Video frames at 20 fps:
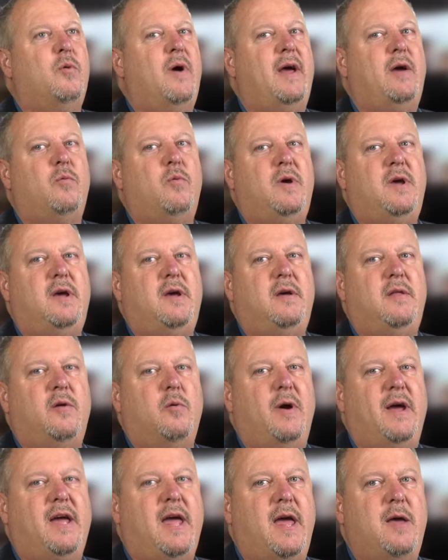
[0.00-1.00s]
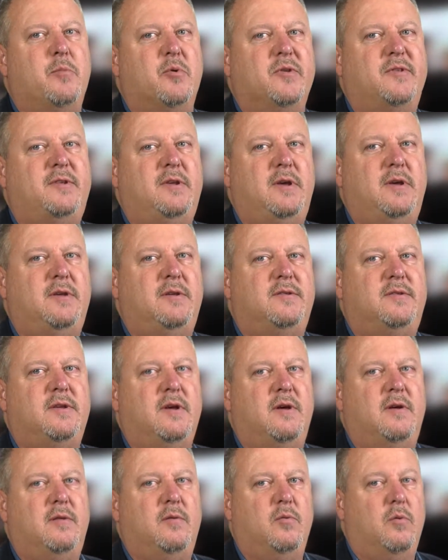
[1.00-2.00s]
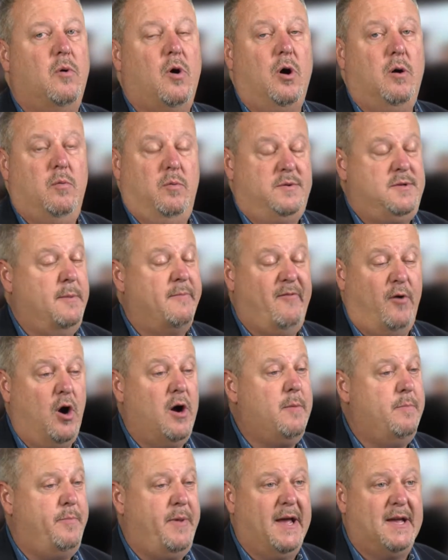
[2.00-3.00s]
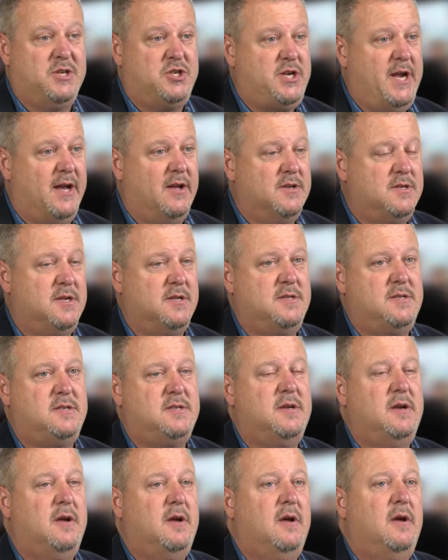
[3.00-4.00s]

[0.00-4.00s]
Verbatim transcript: way we, the way Gable sees uh, our, some of our biggest challenges,